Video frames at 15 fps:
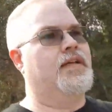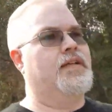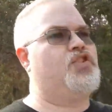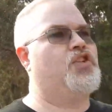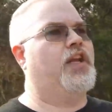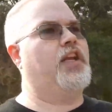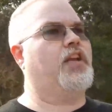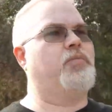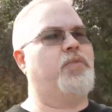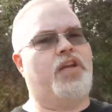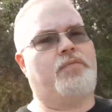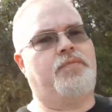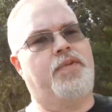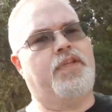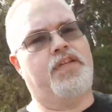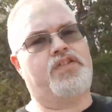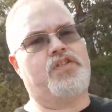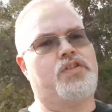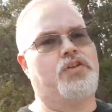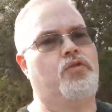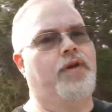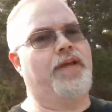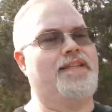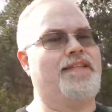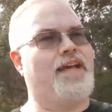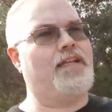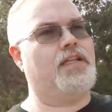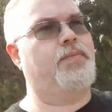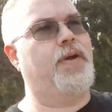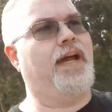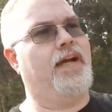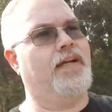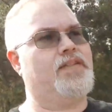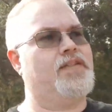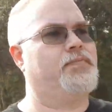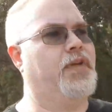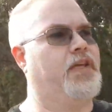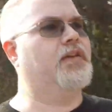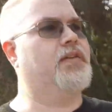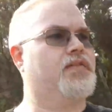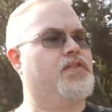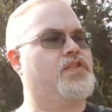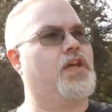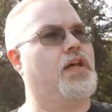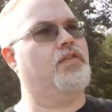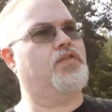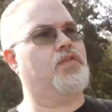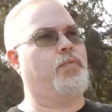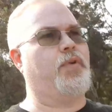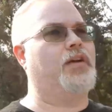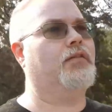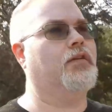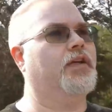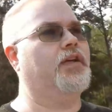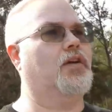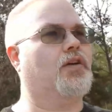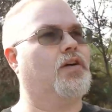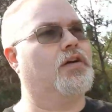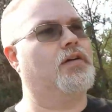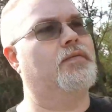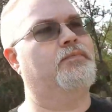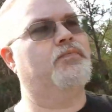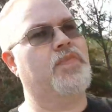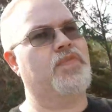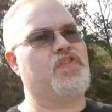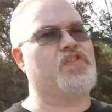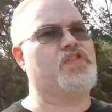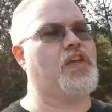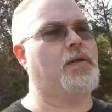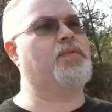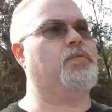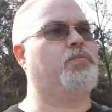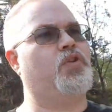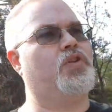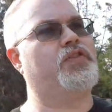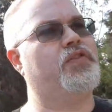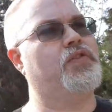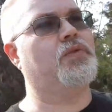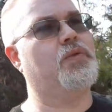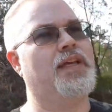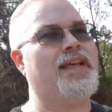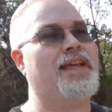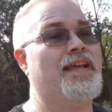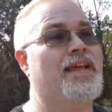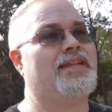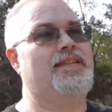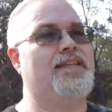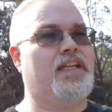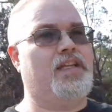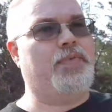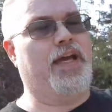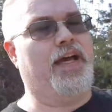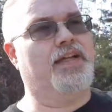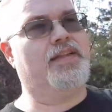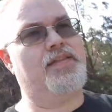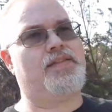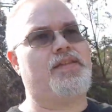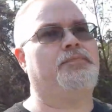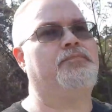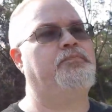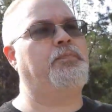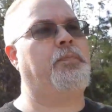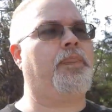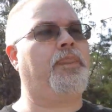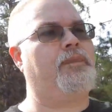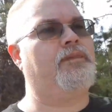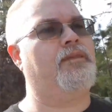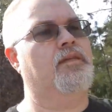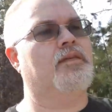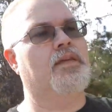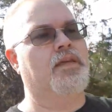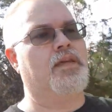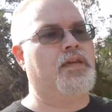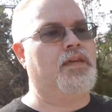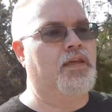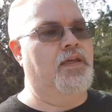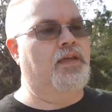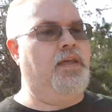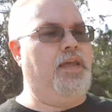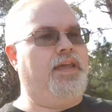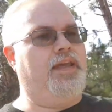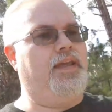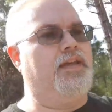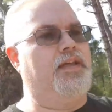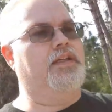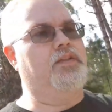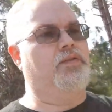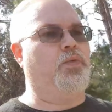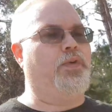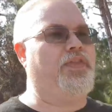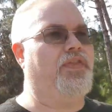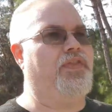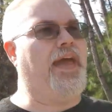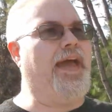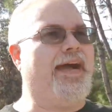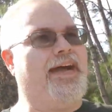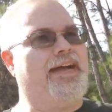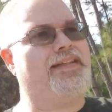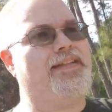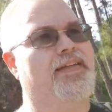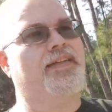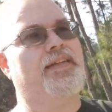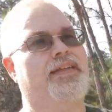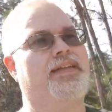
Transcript: genetic manipulation to create telepaths, because the shadows apparently are susceptible to telepaths. And with that,